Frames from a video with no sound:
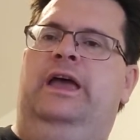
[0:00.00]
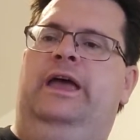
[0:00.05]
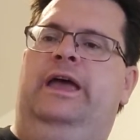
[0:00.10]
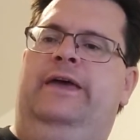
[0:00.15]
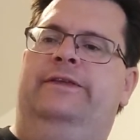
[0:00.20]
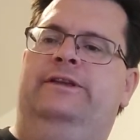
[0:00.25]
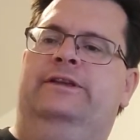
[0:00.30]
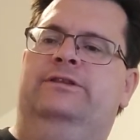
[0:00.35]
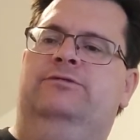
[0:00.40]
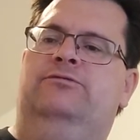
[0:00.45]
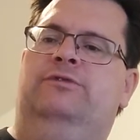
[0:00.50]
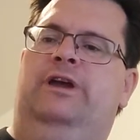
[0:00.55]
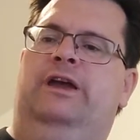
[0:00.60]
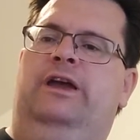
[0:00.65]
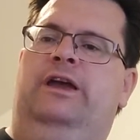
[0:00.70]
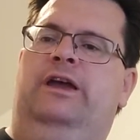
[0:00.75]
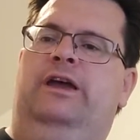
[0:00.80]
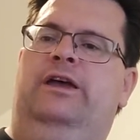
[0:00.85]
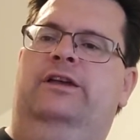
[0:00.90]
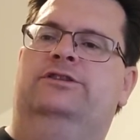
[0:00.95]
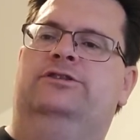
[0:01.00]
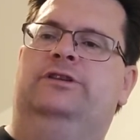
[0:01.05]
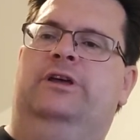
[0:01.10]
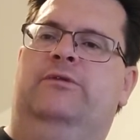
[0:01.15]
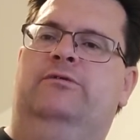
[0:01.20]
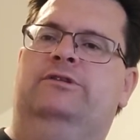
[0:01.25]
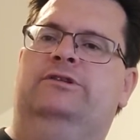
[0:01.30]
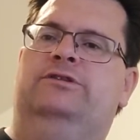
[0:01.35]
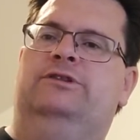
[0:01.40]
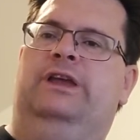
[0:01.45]
And then, uh, so
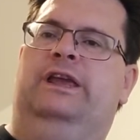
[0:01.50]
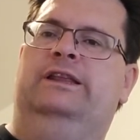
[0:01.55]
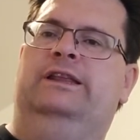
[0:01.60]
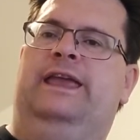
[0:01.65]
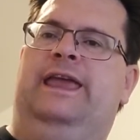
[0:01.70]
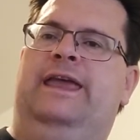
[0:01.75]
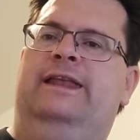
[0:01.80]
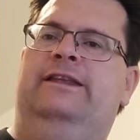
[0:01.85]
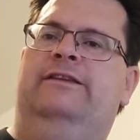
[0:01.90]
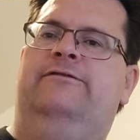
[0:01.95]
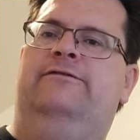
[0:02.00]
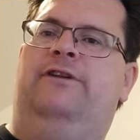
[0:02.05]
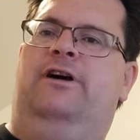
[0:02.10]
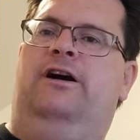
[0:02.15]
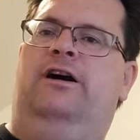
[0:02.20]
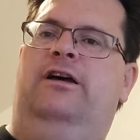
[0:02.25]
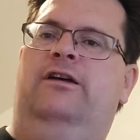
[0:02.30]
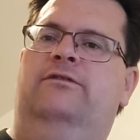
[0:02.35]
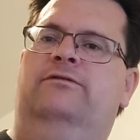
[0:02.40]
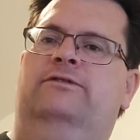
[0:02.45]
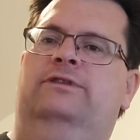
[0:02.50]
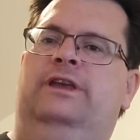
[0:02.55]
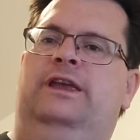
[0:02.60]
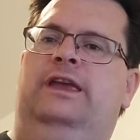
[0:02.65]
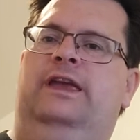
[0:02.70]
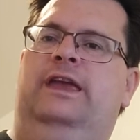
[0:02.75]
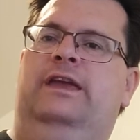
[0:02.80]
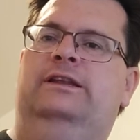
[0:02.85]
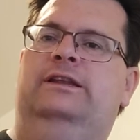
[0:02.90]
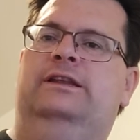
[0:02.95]
that was in 85
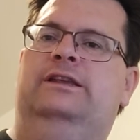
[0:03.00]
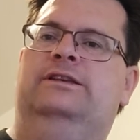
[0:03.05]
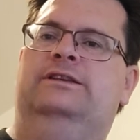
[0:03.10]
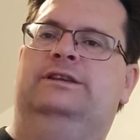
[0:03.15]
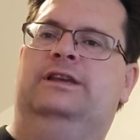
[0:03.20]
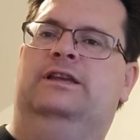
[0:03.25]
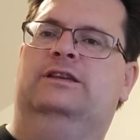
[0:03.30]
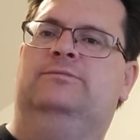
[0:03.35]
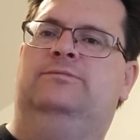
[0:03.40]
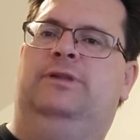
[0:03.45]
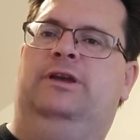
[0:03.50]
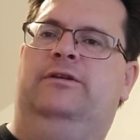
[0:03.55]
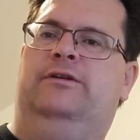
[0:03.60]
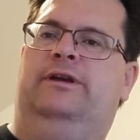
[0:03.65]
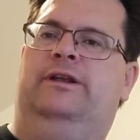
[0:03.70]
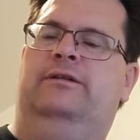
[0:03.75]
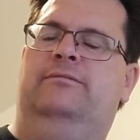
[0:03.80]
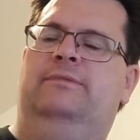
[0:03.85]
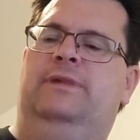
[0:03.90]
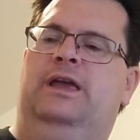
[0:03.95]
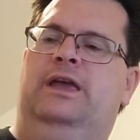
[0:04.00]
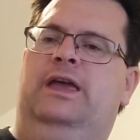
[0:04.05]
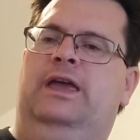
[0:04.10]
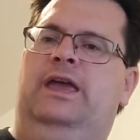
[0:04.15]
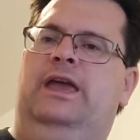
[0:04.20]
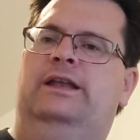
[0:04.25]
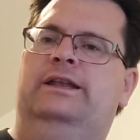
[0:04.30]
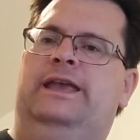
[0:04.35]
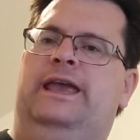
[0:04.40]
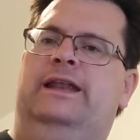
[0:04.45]
to 86 period
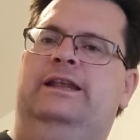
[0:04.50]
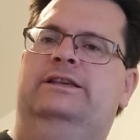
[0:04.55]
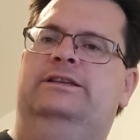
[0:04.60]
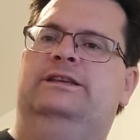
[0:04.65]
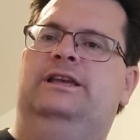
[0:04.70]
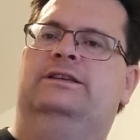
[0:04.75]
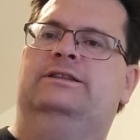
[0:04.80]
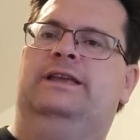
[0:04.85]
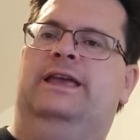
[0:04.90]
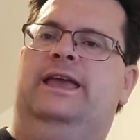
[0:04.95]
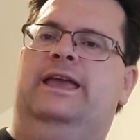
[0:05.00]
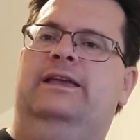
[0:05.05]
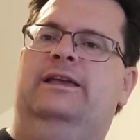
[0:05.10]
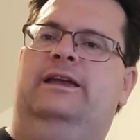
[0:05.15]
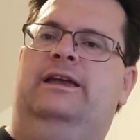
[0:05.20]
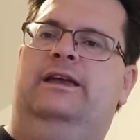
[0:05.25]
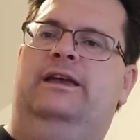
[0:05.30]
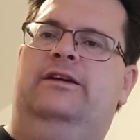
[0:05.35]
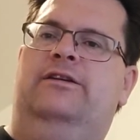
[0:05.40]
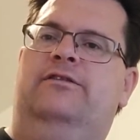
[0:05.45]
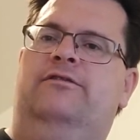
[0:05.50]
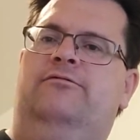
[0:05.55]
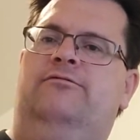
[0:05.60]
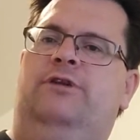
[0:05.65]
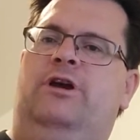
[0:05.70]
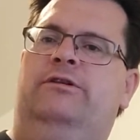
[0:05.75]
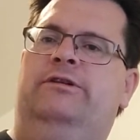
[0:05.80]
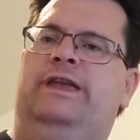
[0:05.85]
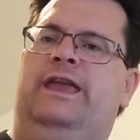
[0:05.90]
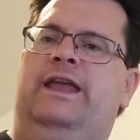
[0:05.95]
and 86 to 8, uh,
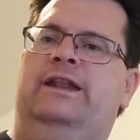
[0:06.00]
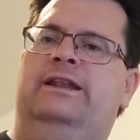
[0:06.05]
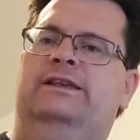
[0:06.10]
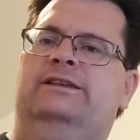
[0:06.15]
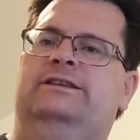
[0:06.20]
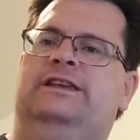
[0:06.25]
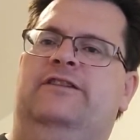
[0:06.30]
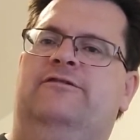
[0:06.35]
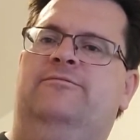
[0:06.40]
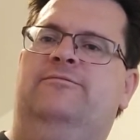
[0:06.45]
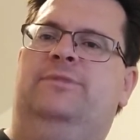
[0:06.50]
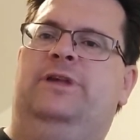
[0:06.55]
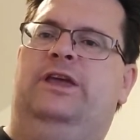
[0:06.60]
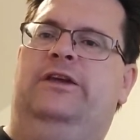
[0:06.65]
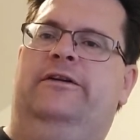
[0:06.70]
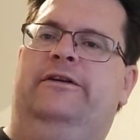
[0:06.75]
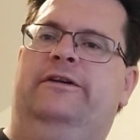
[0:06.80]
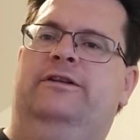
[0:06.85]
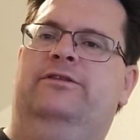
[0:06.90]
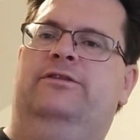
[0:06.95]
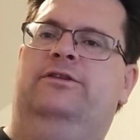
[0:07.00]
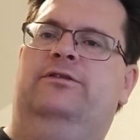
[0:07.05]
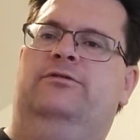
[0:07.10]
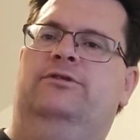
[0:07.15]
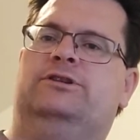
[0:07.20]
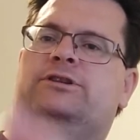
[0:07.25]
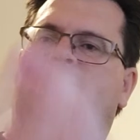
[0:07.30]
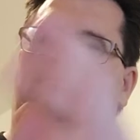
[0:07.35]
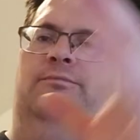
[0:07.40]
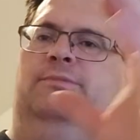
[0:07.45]
around the 87 period, there
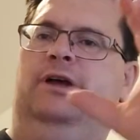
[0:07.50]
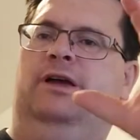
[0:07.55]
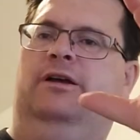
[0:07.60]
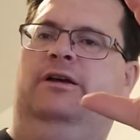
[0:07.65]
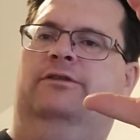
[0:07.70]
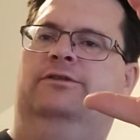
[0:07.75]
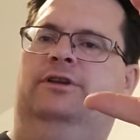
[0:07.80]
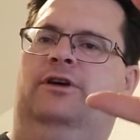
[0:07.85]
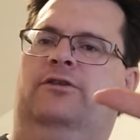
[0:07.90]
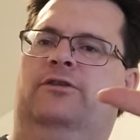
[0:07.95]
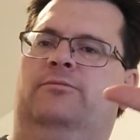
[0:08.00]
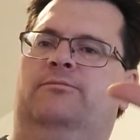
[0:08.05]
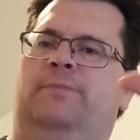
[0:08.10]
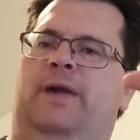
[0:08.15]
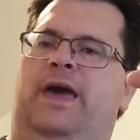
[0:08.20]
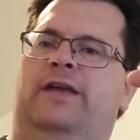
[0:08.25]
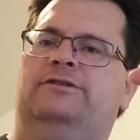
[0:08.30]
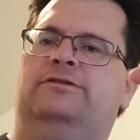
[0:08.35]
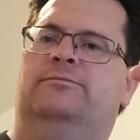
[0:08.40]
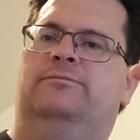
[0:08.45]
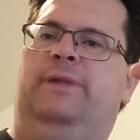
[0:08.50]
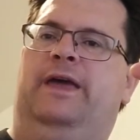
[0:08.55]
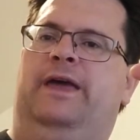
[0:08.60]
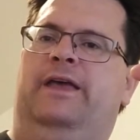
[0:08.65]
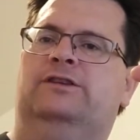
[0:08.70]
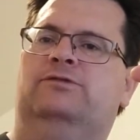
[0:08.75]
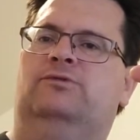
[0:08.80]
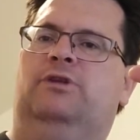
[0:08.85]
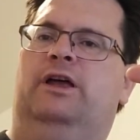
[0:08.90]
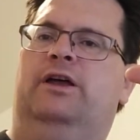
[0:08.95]
was a, another batch of
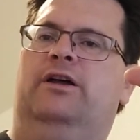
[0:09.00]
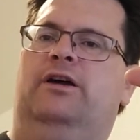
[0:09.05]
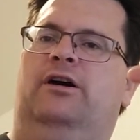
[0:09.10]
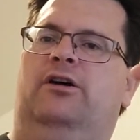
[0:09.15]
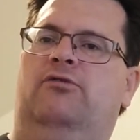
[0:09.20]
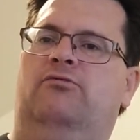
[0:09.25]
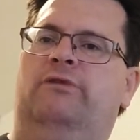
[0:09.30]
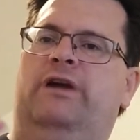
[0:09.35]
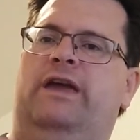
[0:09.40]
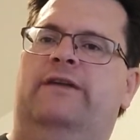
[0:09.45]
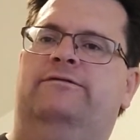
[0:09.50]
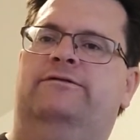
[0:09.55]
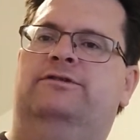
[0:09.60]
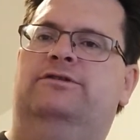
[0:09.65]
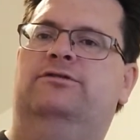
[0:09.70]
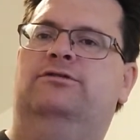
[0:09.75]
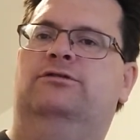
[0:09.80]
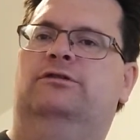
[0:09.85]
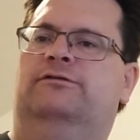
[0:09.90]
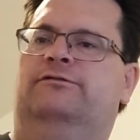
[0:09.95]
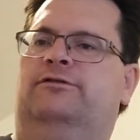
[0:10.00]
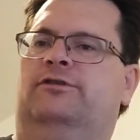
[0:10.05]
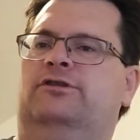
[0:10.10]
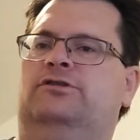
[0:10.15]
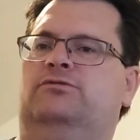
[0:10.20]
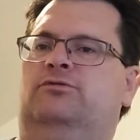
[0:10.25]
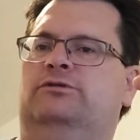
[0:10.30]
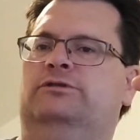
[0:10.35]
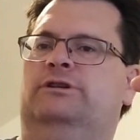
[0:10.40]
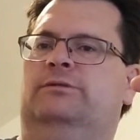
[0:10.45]
bands, what I call Wave 2. The
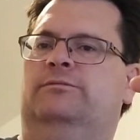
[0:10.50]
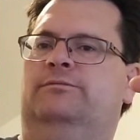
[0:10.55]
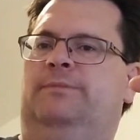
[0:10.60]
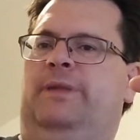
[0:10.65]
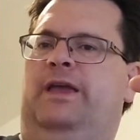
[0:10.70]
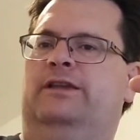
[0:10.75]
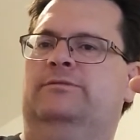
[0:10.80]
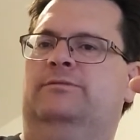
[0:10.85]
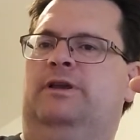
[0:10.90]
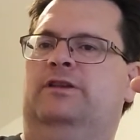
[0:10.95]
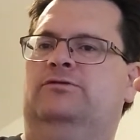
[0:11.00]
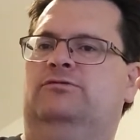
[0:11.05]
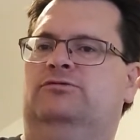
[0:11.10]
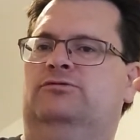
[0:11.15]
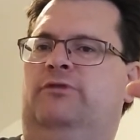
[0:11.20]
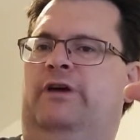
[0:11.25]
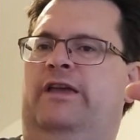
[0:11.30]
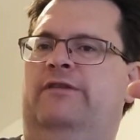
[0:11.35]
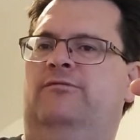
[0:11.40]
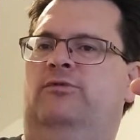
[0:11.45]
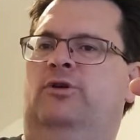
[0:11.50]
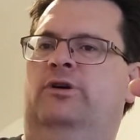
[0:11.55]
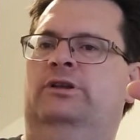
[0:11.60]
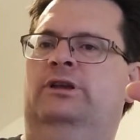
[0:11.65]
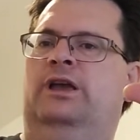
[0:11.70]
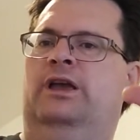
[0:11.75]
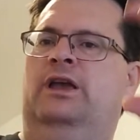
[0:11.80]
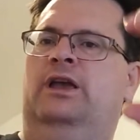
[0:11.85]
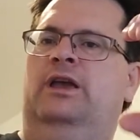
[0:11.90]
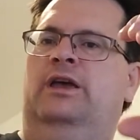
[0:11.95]
first one, bands mentioned was Wave
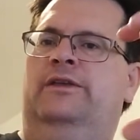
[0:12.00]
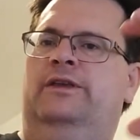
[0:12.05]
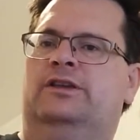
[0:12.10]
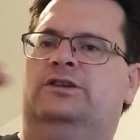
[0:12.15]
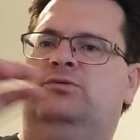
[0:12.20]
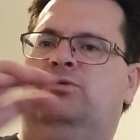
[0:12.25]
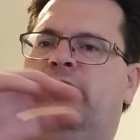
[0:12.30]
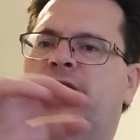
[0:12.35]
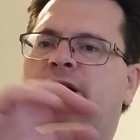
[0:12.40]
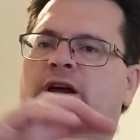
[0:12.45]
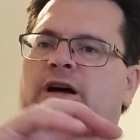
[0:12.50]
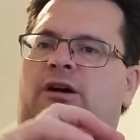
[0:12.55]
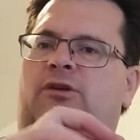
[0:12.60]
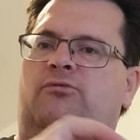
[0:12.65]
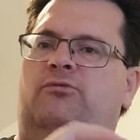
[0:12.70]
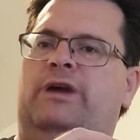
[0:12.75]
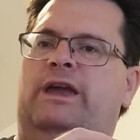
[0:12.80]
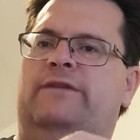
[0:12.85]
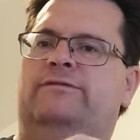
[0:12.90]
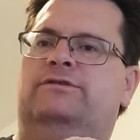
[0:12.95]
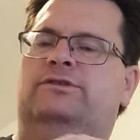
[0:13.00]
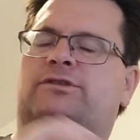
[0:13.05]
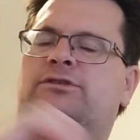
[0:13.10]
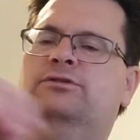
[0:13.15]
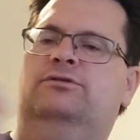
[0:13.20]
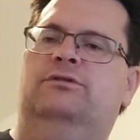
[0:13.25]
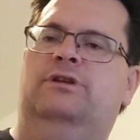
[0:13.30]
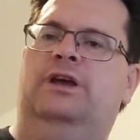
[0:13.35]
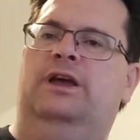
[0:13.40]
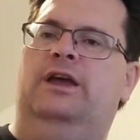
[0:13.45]
1. This is what I call Wave
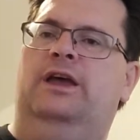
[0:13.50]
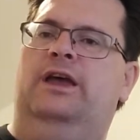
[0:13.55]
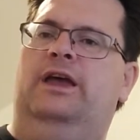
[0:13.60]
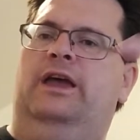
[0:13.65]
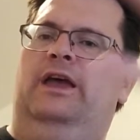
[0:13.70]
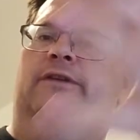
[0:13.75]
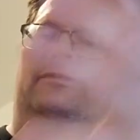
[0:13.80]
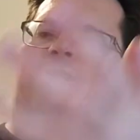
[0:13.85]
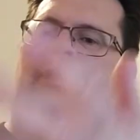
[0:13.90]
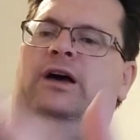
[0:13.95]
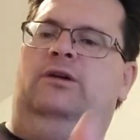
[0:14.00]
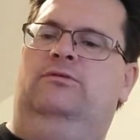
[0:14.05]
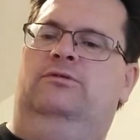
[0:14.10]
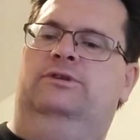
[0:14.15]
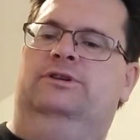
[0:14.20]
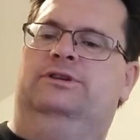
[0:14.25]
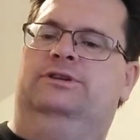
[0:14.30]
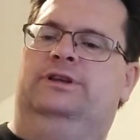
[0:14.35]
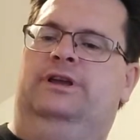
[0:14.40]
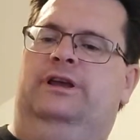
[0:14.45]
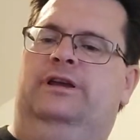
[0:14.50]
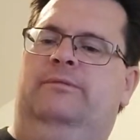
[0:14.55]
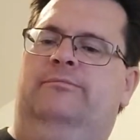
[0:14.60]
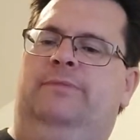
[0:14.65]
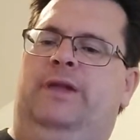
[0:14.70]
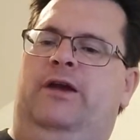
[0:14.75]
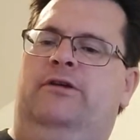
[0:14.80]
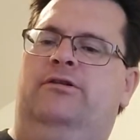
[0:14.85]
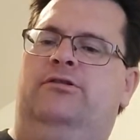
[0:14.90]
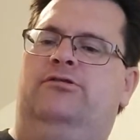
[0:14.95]
2. And that was uh,
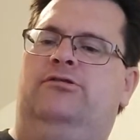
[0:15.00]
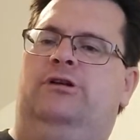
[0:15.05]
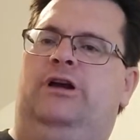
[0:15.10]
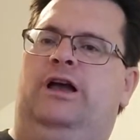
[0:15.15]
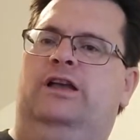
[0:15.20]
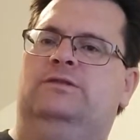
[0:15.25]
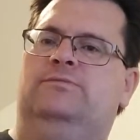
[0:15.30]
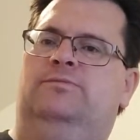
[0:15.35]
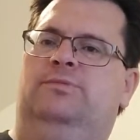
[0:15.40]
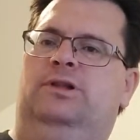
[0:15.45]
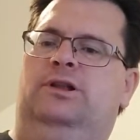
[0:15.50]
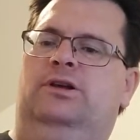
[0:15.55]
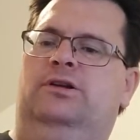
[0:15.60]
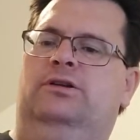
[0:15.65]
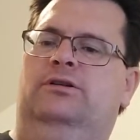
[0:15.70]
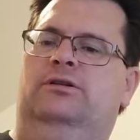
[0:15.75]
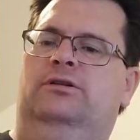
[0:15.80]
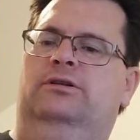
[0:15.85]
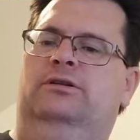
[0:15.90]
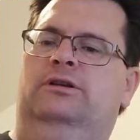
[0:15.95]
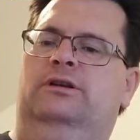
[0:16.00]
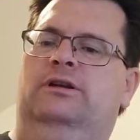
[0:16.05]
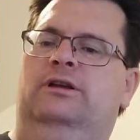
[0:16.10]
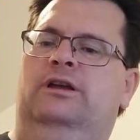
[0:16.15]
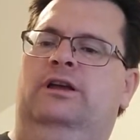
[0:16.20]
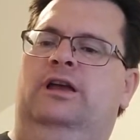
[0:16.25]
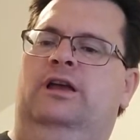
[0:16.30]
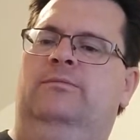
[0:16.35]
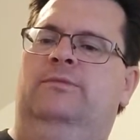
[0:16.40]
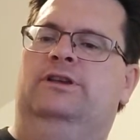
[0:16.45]
Barren Cross, Bloodgood,
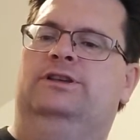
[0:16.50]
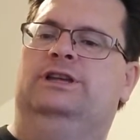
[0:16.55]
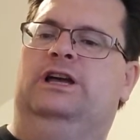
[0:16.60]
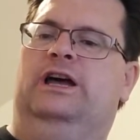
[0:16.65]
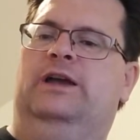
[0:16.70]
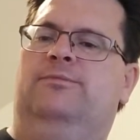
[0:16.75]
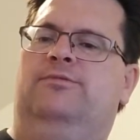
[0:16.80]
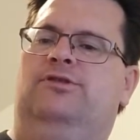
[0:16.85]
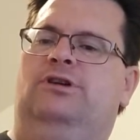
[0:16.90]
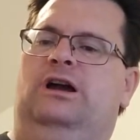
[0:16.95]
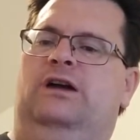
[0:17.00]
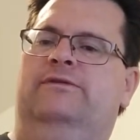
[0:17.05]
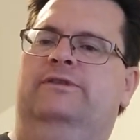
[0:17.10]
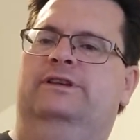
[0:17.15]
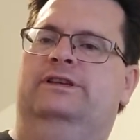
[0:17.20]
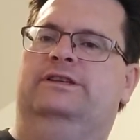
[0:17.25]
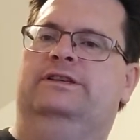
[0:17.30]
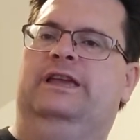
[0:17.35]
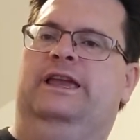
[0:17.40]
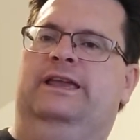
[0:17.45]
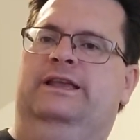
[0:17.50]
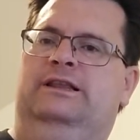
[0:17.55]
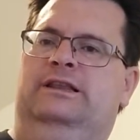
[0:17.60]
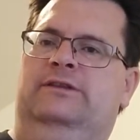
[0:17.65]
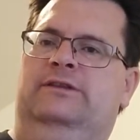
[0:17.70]
Bazai Prophet, Saint,